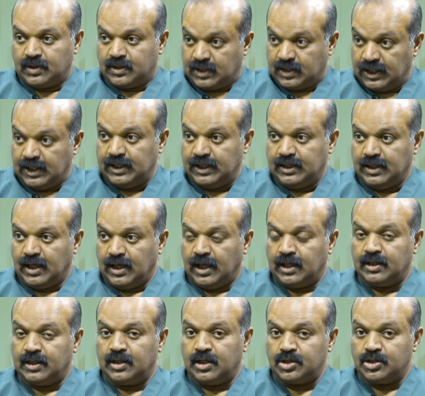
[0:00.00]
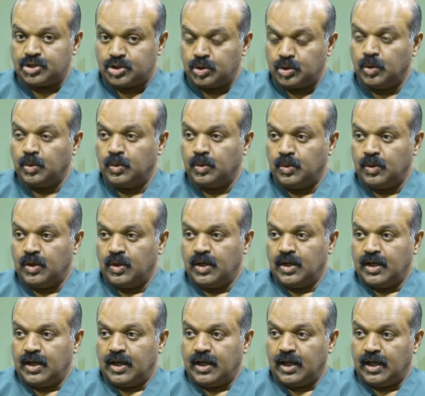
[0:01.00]
teeth, and then show
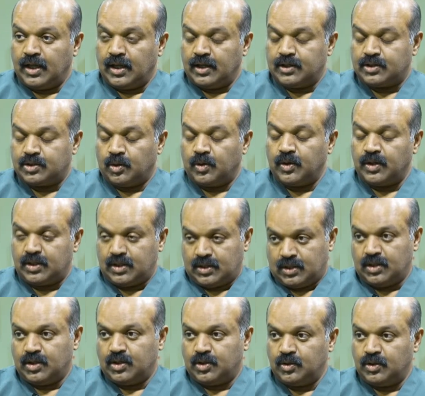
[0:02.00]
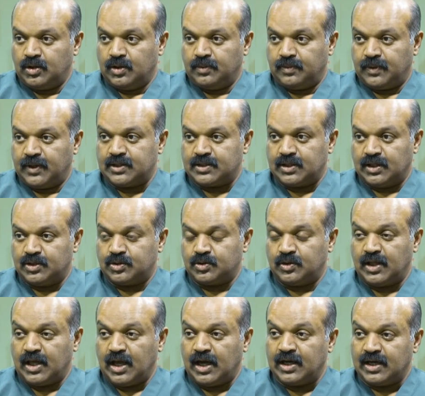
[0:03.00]
it to the patient
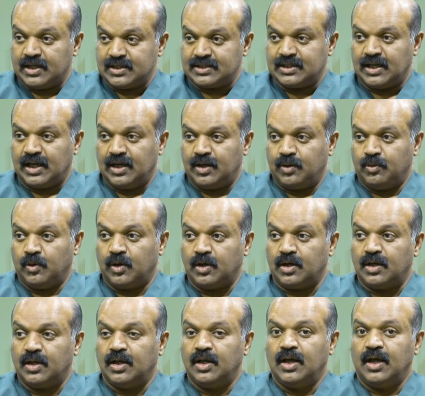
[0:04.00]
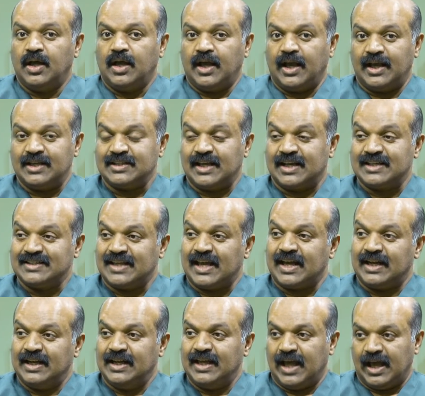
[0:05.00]
so they understand what is
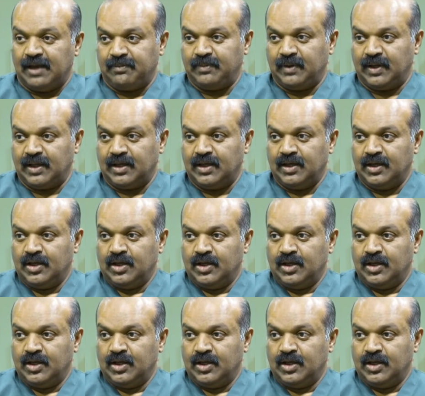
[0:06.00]
exactly happening.